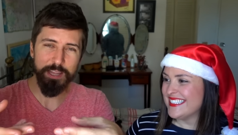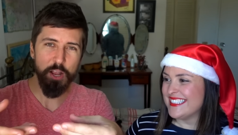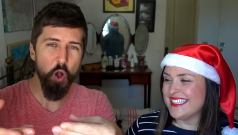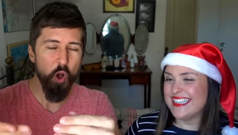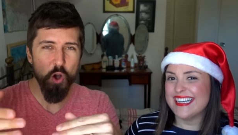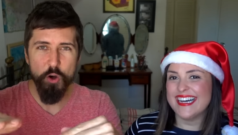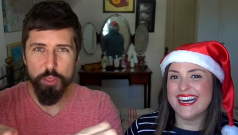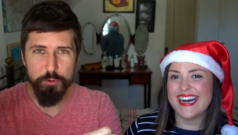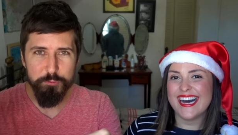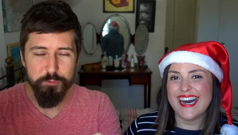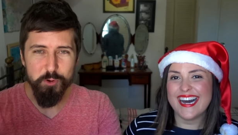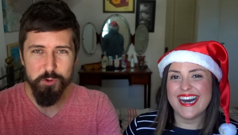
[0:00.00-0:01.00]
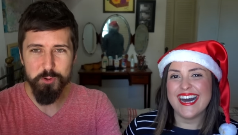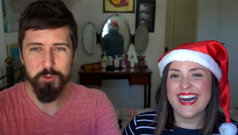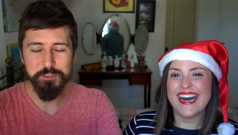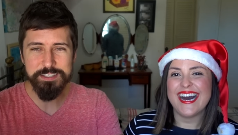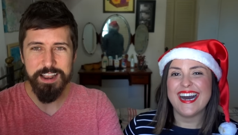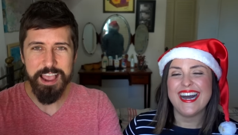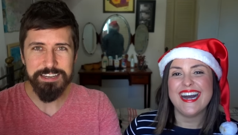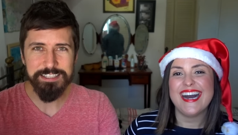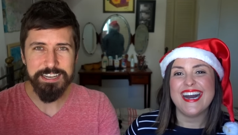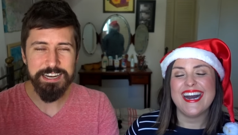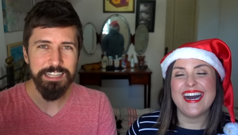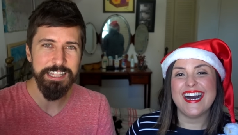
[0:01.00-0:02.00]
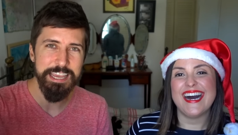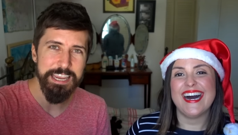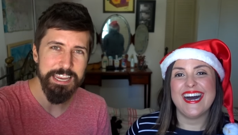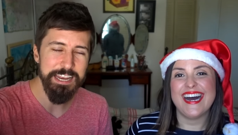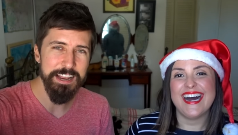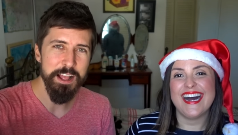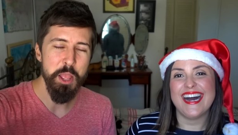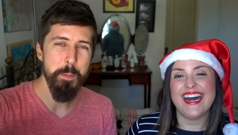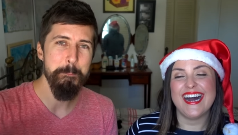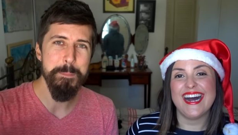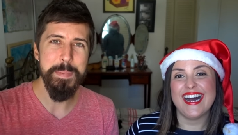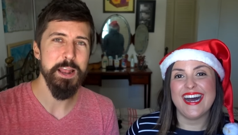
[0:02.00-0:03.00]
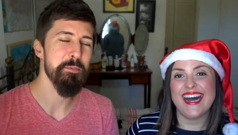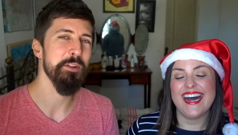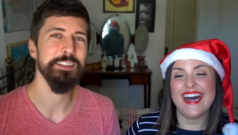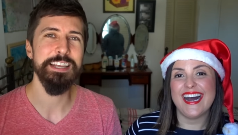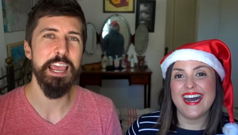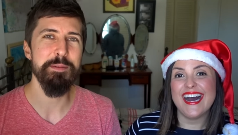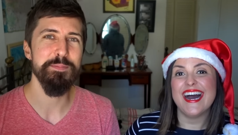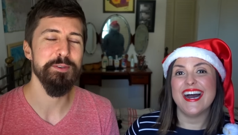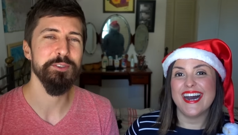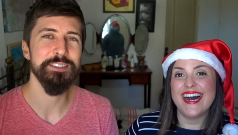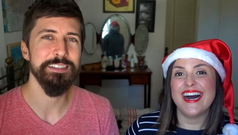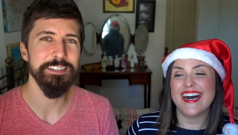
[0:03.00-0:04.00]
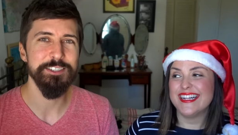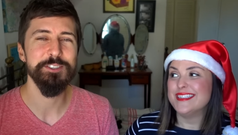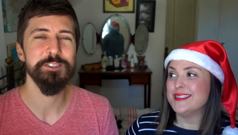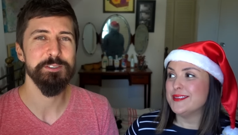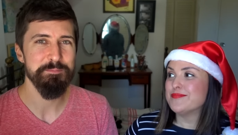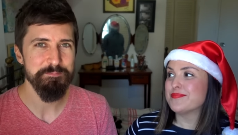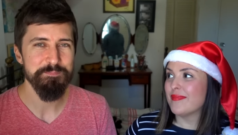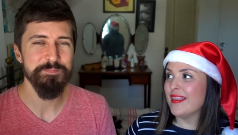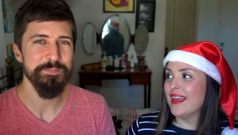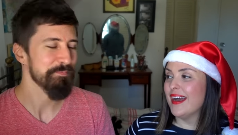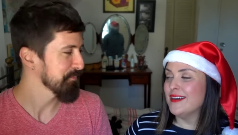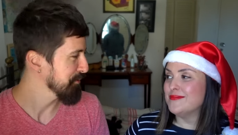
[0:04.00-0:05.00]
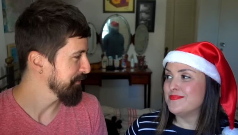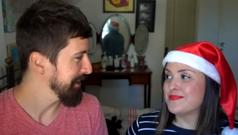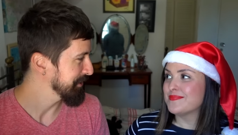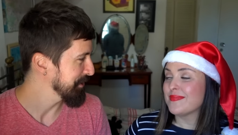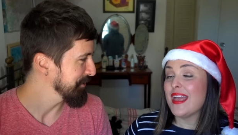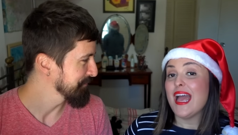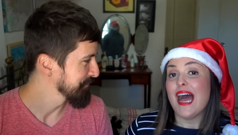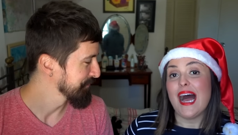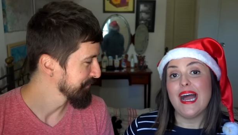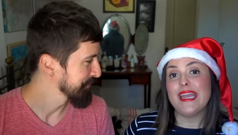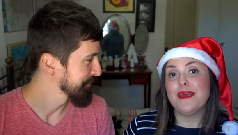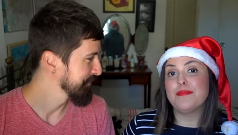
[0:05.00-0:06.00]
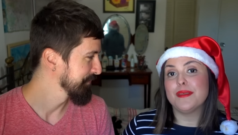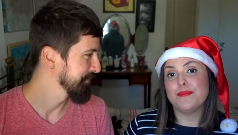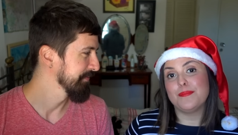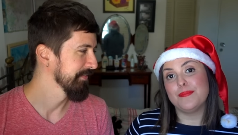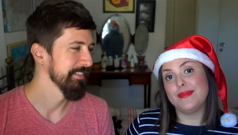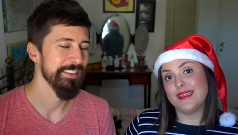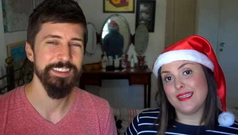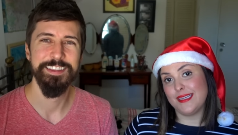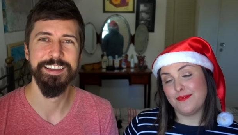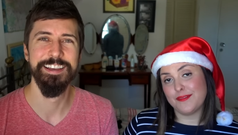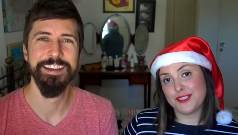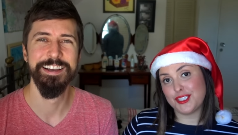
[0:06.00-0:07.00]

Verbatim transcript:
Speaker 1: Like all the folds, nice and clean, minimal tape usage. Yeah. Professional.
Speaker 2: I am the, the gift